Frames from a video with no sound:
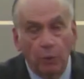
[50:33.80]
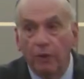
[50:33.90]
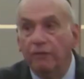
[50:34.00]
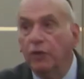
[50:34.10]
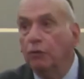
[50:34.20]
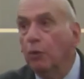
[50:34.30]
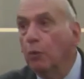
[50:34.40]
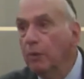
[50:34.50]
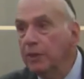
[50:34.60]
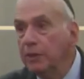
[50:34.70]
Well, if you're a
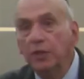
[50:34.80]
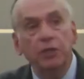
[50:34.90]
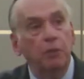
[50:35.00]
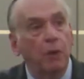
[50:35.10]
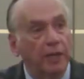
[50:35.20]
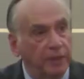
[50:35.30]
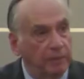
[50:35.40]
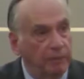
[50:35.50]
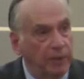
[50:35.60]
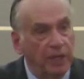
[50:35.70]
woman, you want
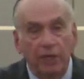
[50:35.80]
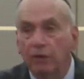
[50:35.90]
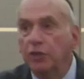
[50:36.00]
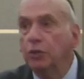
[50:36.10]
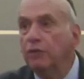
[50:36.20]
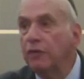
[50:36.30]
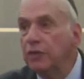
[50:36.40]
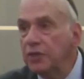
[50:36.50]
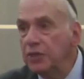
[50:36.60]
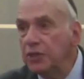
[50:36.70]
him. You're a
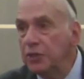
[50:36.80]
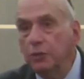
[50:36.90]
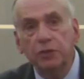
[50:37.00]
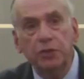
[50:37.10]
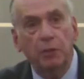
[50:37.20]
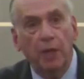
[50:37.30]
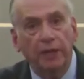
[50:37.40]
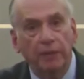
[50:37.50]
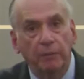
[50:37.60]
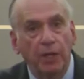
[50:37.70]
university student, you
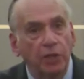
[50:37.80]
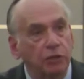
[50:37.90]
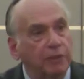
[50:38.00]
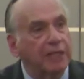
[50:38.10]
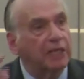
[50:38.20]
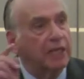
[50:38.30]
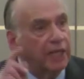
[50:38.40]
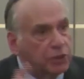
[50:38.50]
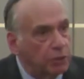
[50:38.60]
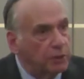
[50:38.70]
want him. You're an
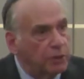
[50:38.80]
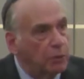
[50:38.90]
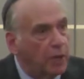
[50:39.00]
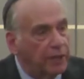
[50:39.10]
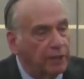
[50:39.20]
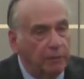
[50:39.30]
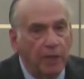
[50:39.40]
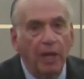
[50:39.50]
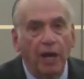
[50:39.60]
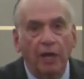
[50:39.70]
intellectual, you want him.
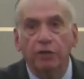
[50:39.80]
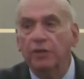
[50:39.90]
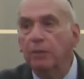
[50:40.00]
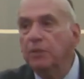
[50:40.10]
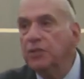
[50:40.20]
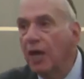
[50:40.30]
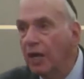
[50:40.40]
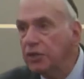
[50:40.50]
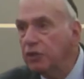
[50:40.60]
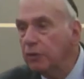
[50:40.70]
Uh, you're in the
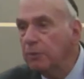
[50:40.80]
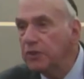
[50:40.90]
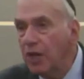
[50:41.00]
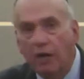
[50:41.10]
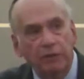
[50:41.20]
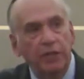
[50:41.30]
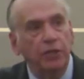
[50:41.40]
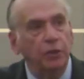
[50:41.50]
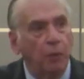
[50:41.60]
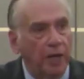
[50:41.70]
bazaars, you're a bazaari,
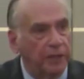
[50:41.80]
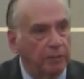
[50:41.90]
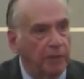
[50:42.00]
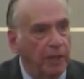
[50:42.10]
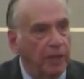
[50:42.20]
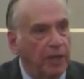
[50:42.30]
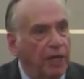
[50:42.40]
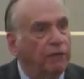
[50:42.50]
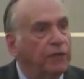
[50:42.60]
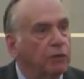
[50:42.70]
you want him.
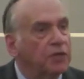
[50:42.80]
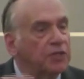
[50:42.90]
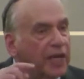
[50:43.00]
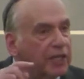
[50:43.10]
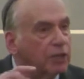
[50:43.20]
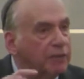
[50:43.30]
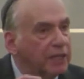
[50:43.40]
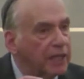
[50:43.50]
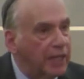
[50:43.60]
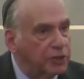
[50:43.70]
If you're a secular
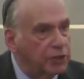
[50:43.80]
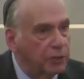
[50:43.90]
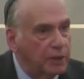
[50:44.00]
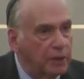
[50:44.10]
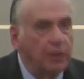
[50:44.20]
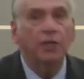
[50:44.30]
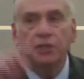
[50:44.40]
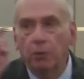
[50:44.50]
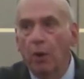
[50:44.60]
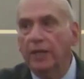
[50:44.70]
intellectual,
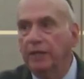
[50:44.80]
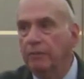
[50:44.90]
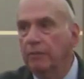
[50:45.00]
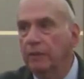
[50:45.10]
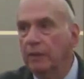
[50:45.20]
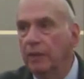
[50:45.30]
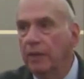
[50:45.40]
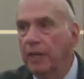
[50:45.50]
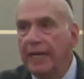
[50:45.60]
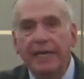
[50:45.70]
you want him.
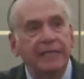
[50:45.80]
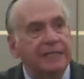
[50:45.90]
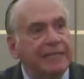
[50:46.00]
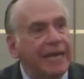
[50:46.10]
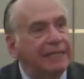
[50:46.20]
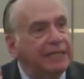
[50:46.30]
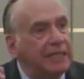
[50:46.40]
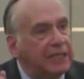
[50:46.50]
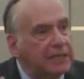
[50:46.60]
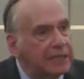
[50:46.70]
He is the
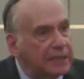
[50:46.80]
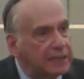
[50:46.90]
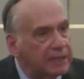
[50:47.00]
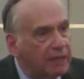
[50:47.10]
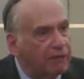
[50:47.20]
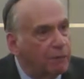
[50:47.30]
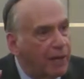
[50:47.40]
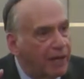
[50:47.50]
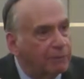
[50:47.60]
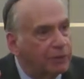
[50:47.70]
antithesis of
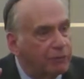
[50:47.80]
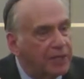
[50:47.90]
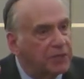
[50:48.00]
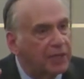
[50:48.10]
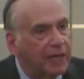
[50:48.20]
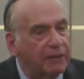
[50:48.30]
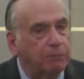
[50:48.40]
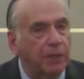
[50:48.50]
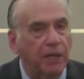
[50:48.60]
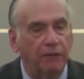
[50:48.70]
Mohammad Reza Khan
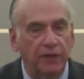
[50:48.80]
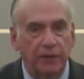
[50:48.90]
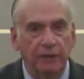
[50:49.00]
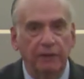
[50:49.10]
Pahlavi.